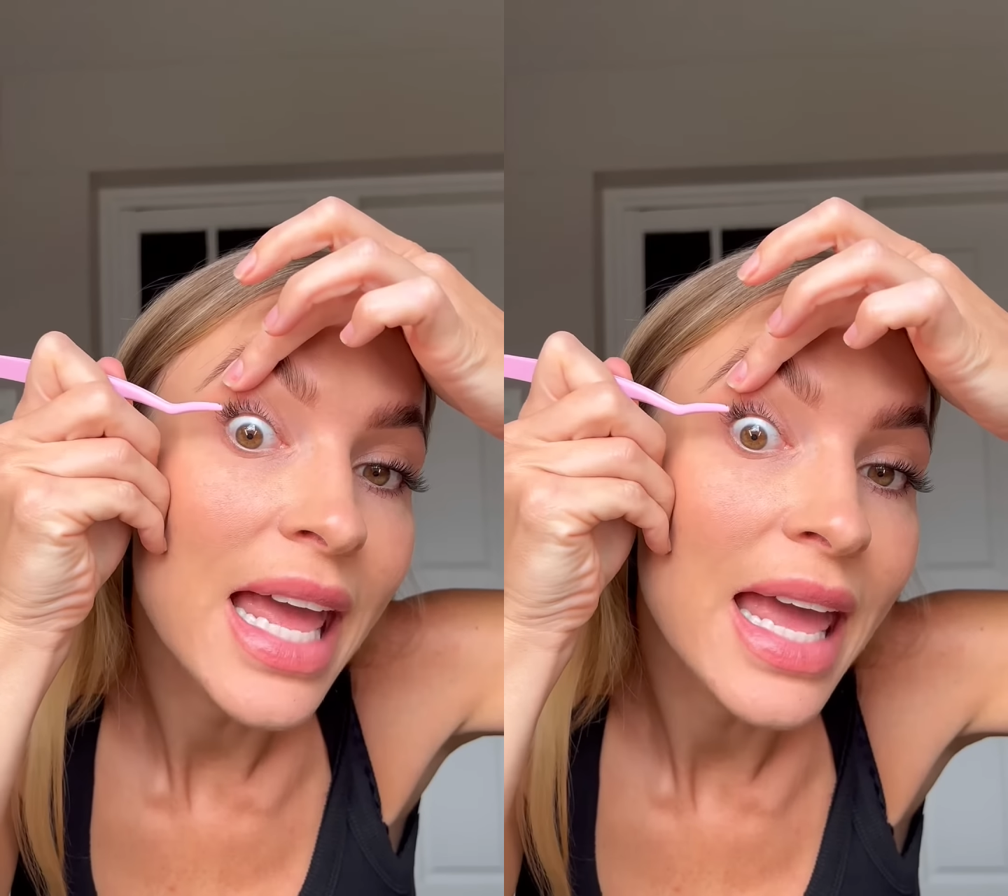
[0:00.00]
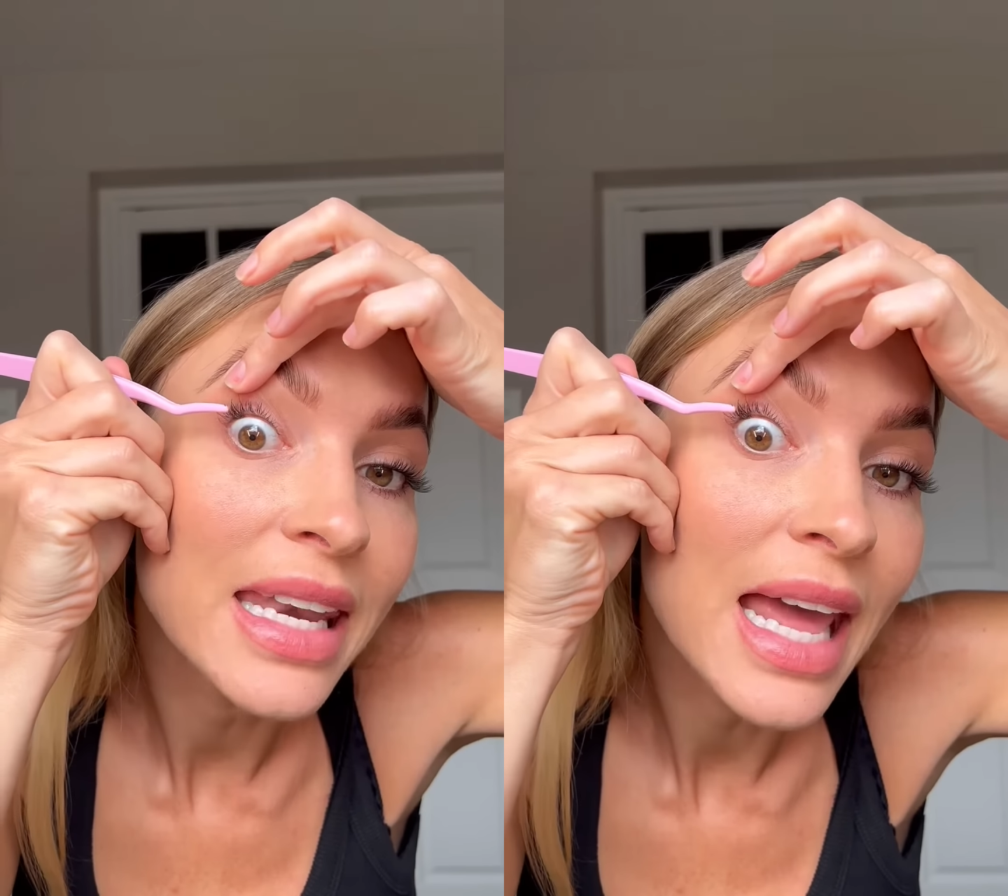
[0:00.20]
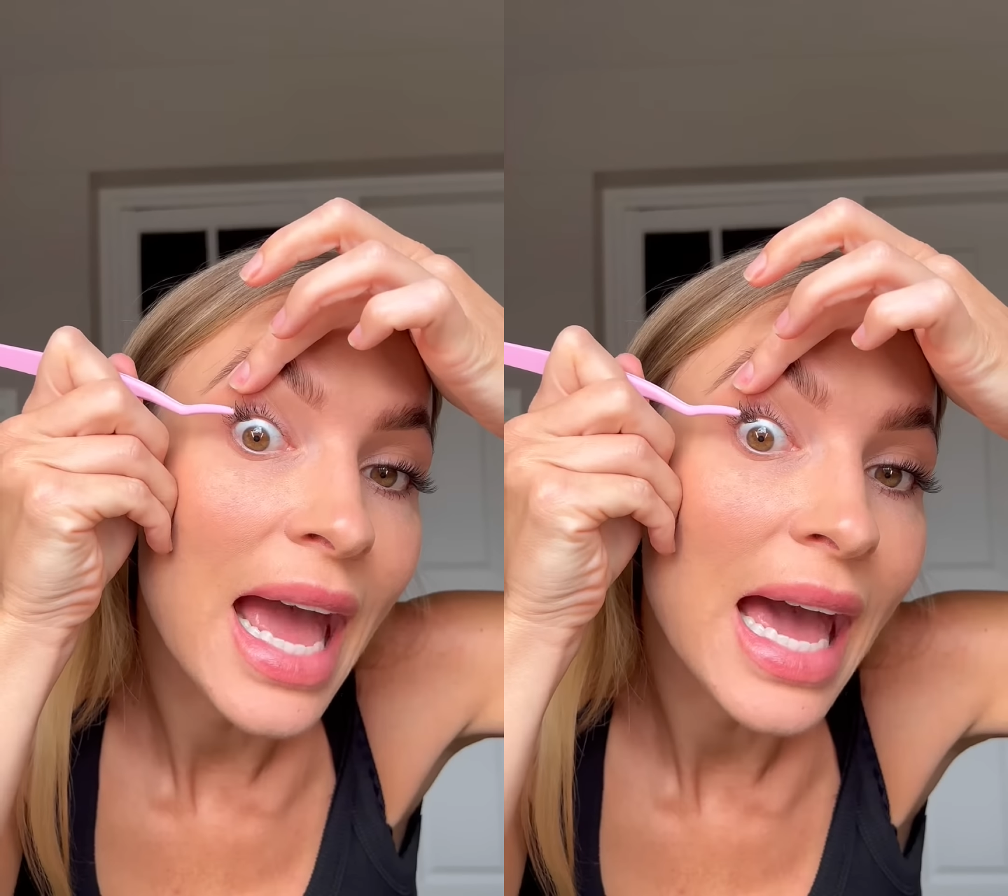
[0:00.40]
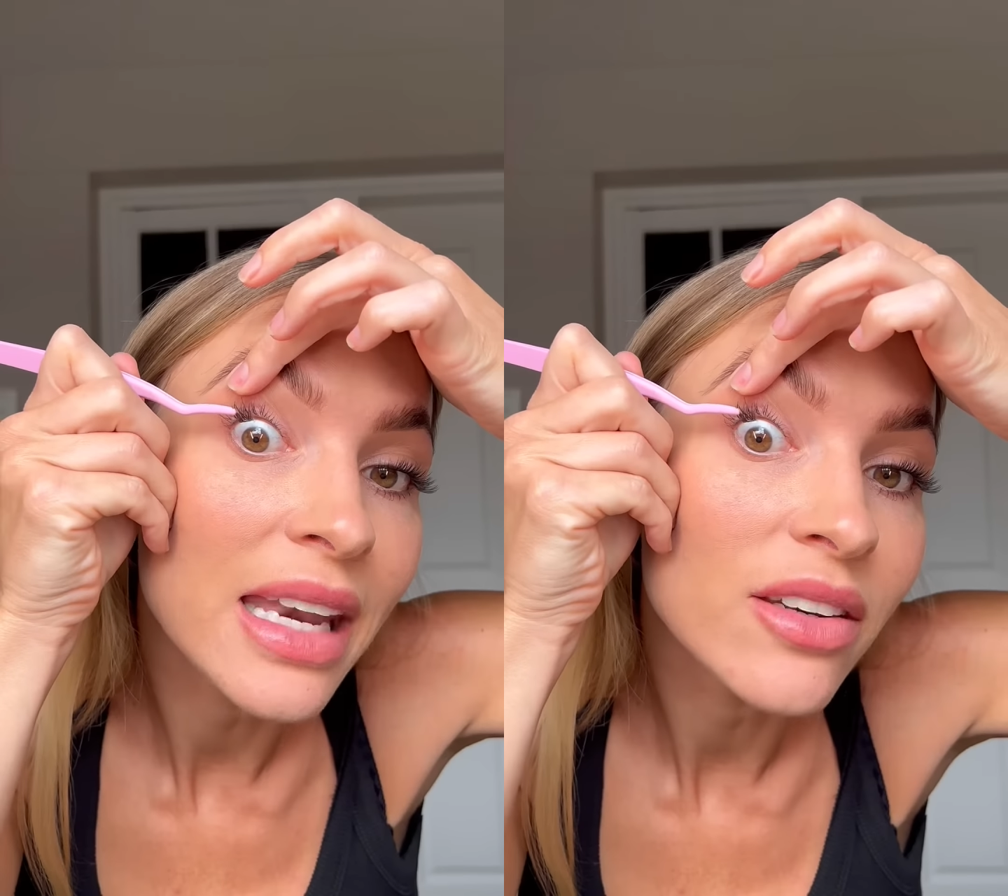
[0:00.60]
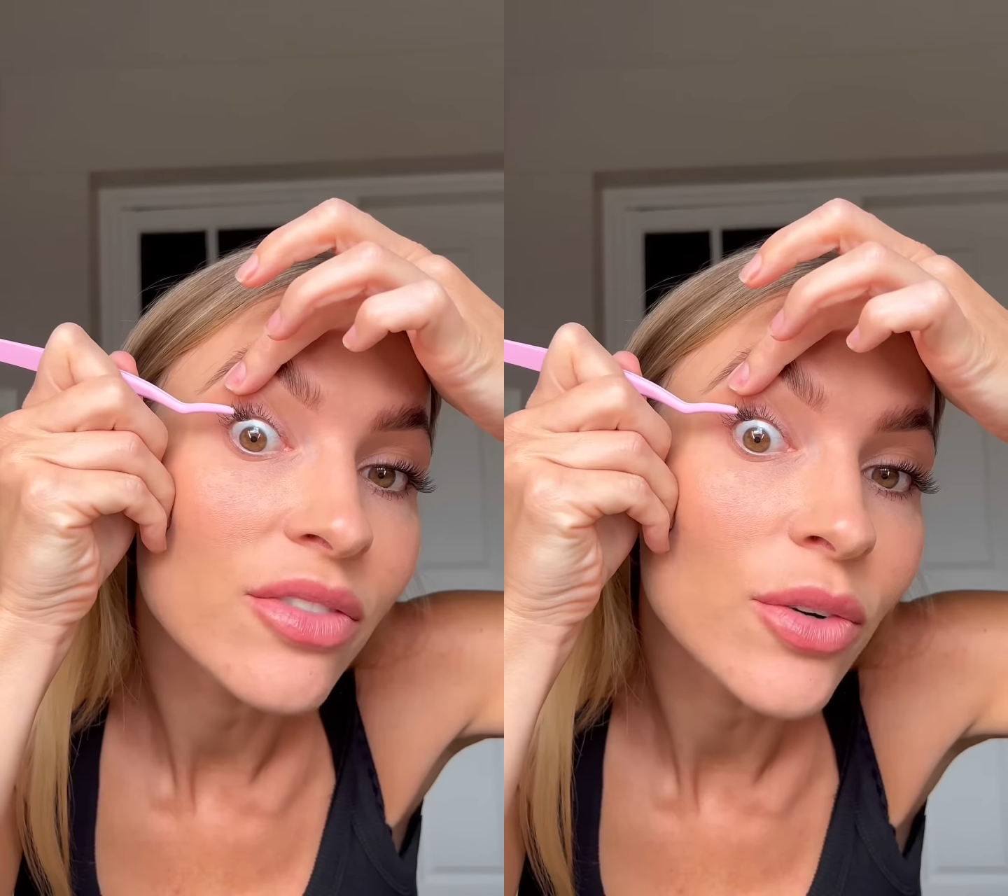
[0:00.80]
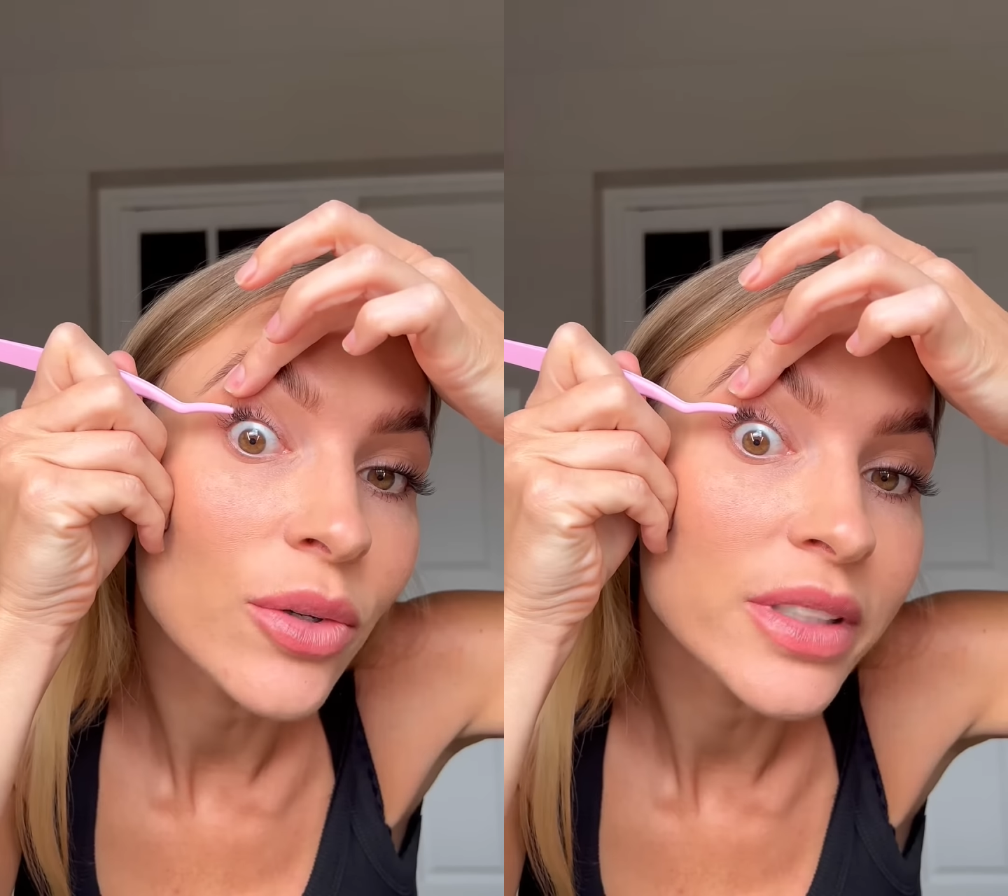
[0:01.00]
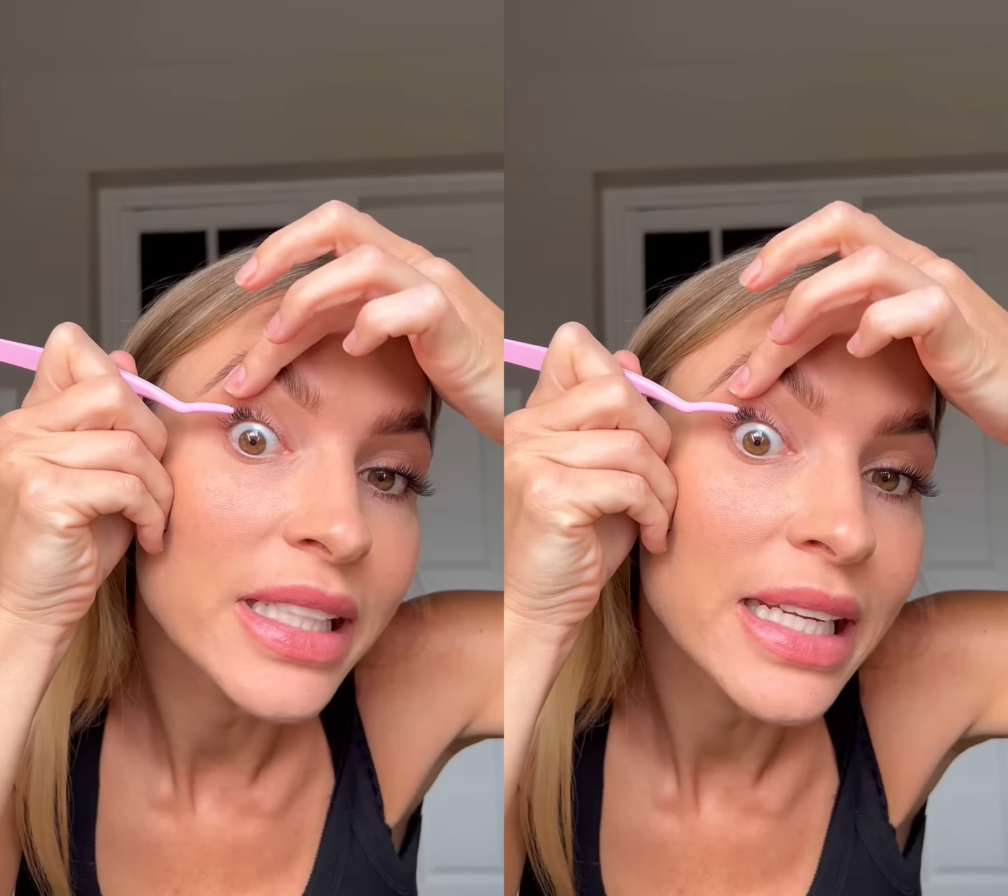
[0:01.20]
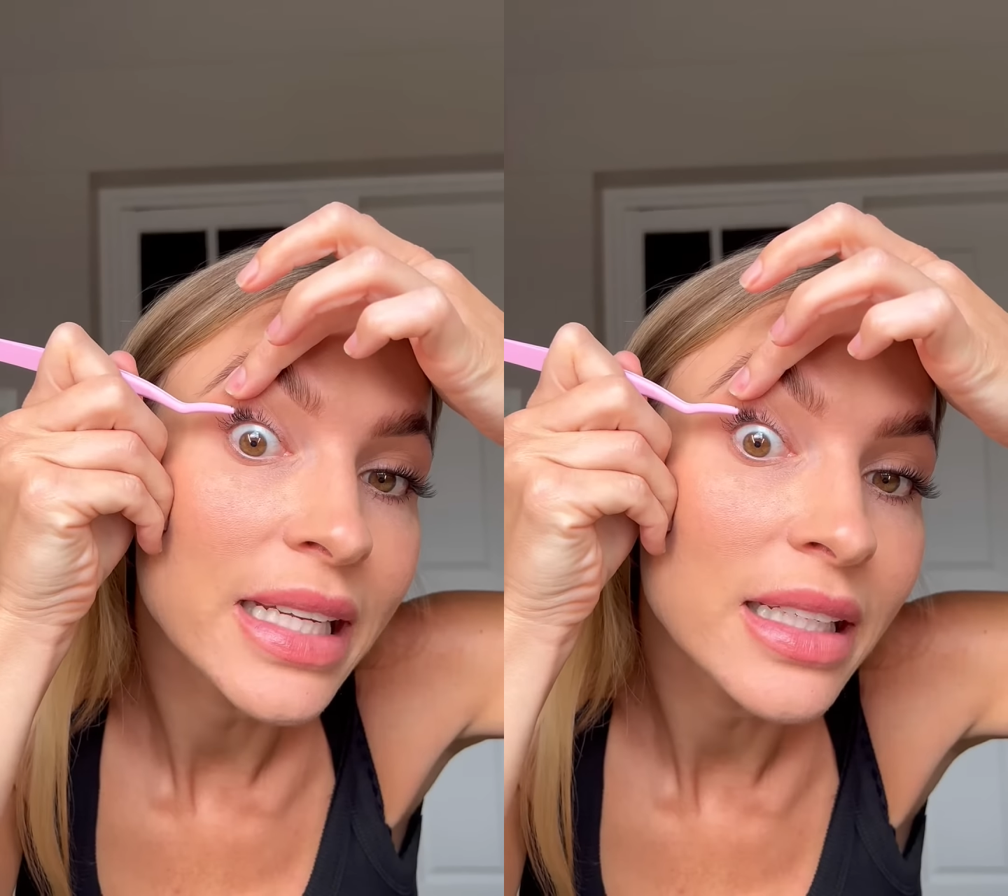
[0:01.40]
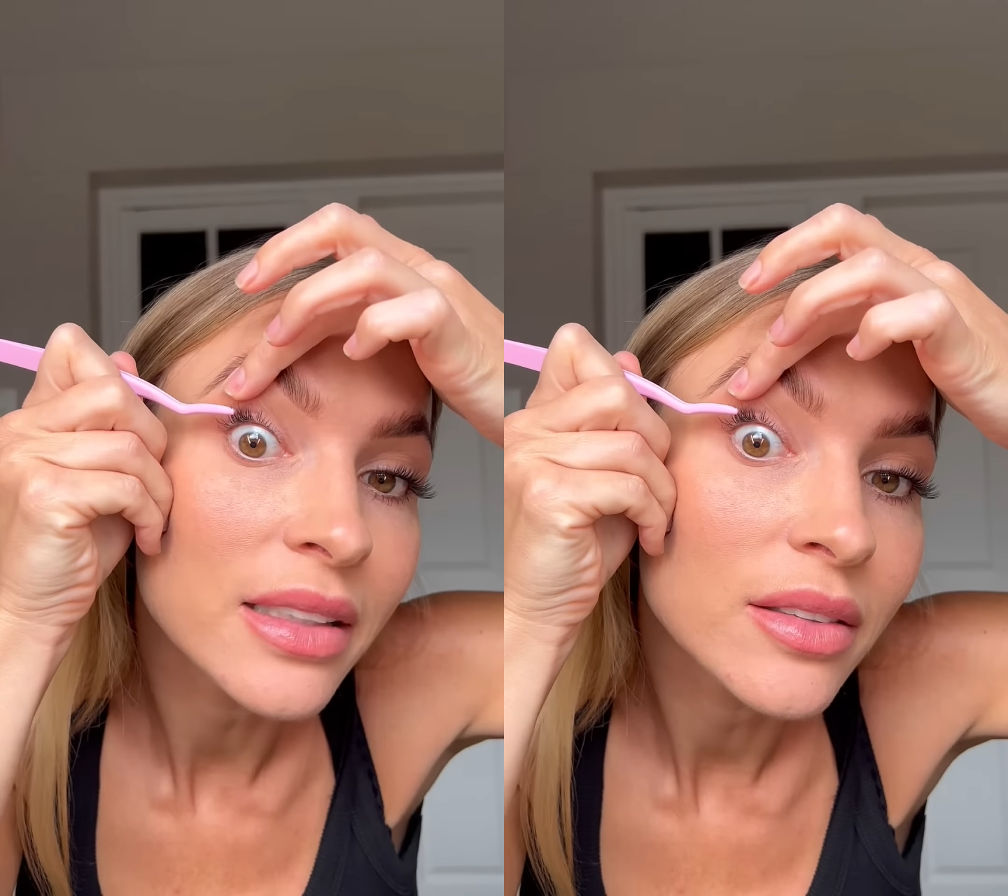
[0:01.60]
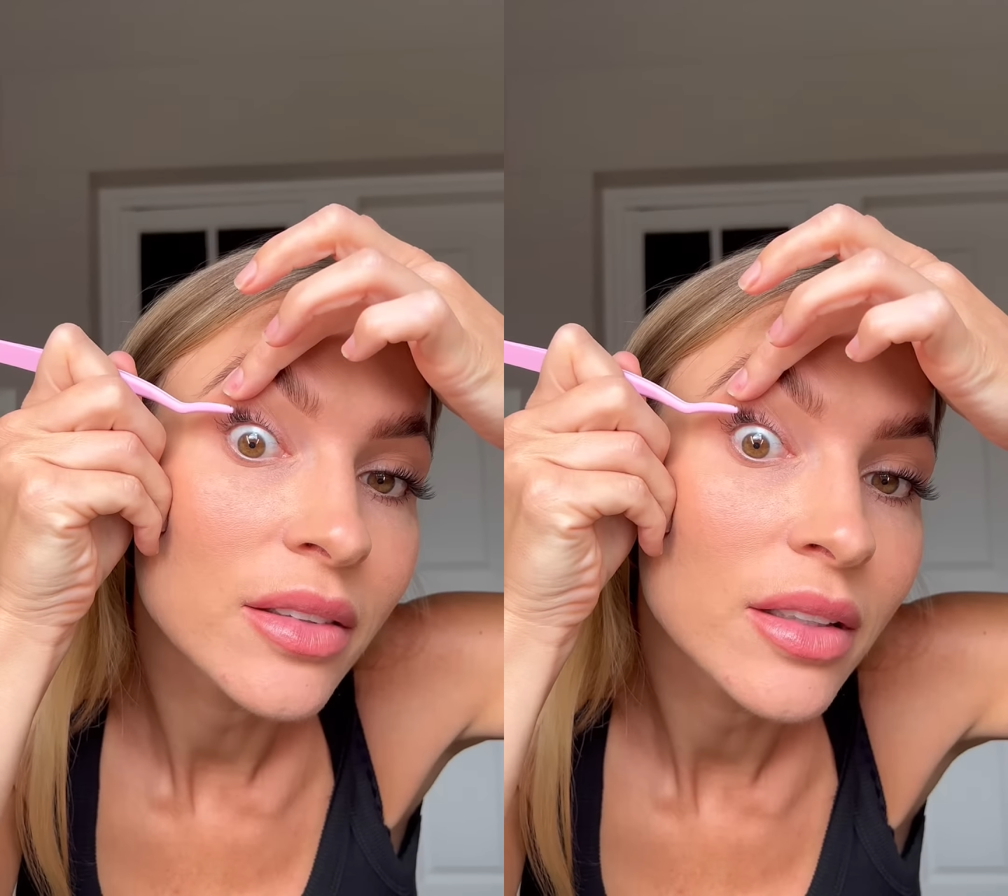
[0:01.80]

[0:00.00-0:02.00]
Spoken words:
10 and 14.